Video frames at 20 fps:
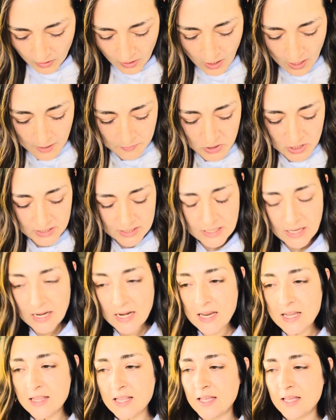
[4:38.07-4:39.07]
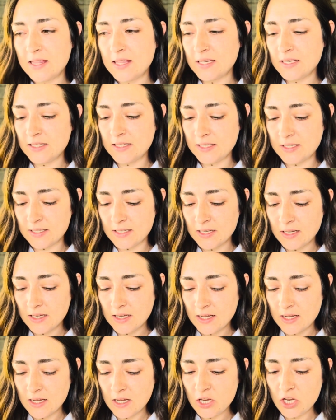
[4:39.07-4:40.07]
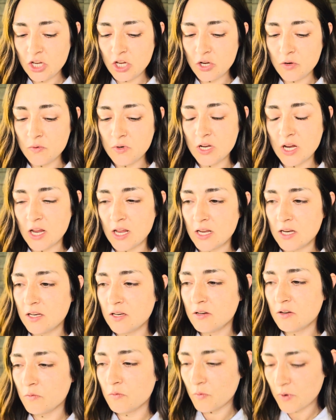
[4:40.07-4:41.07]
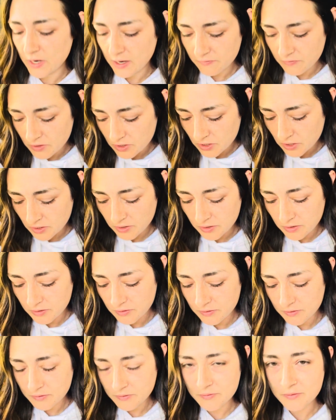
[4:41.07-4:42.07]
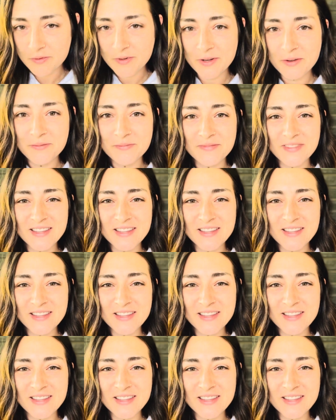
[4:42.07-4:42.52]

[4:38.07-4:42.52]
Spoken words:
I'm just getting that this union, whatever, oh,